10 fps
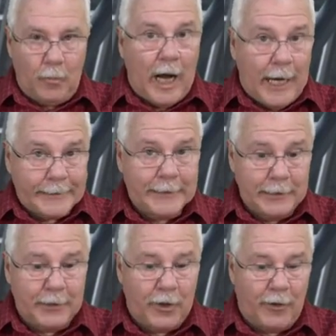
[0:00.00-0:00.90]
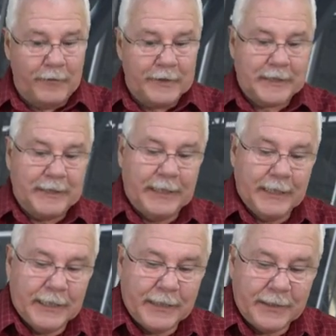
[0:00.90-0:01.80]
ideally, obviously,
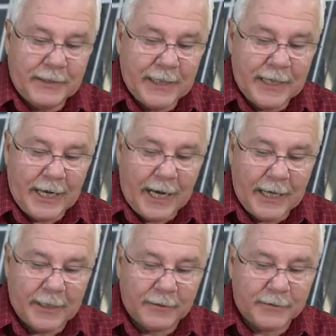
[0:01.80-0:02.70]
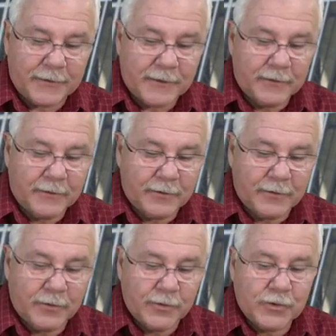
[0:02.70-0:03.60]
their angles
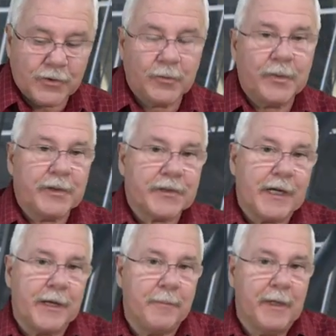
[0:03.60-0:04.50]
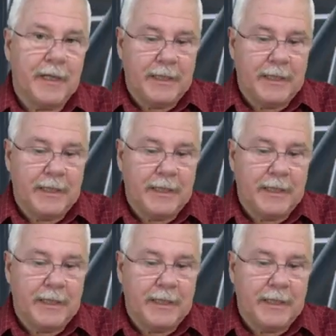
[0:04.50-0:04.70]
should be the same.